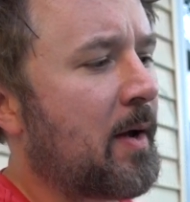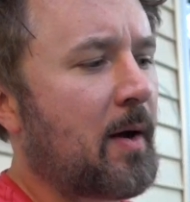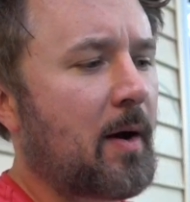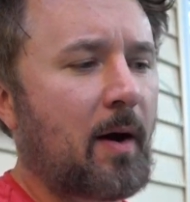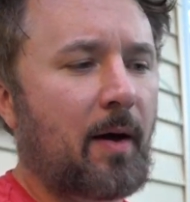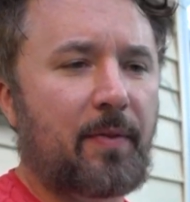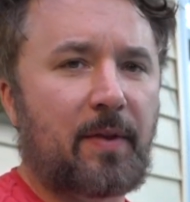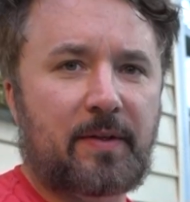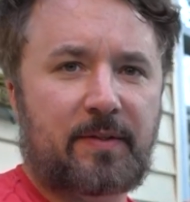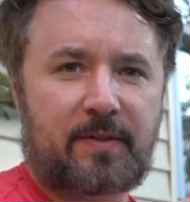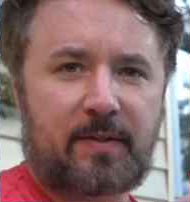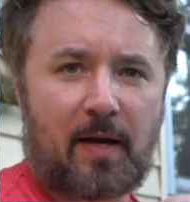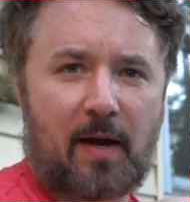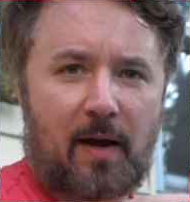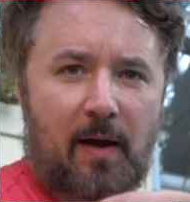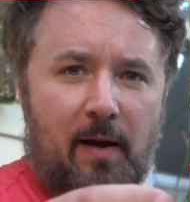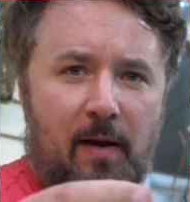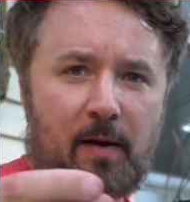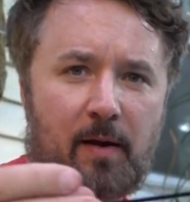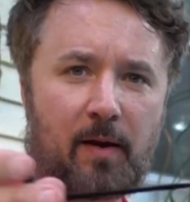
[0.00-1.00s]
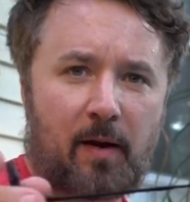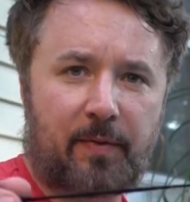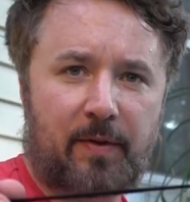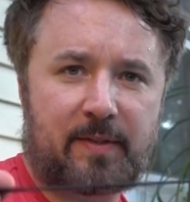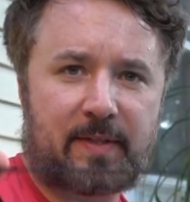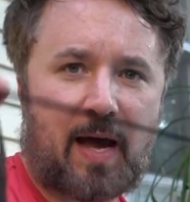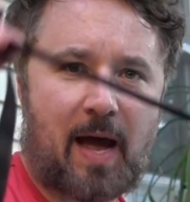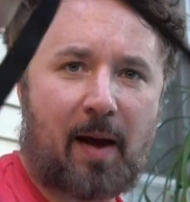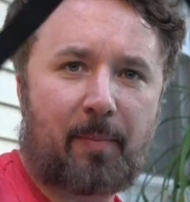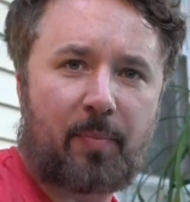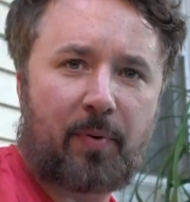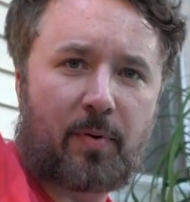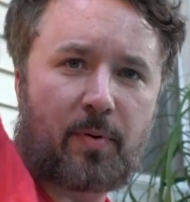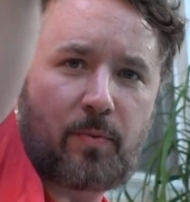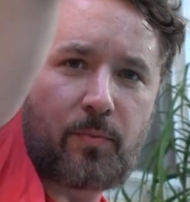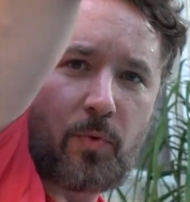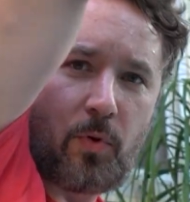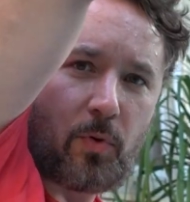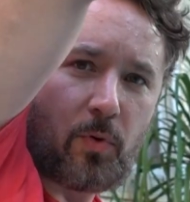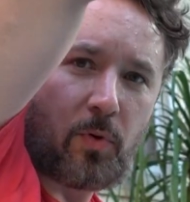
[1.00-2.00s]
on this on the top
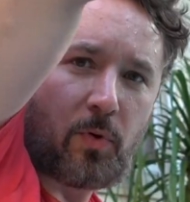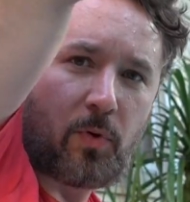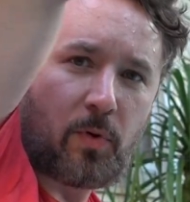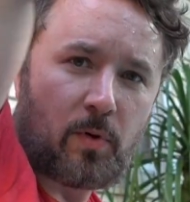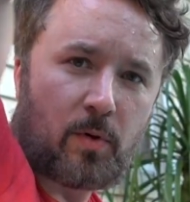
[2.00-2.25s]
roll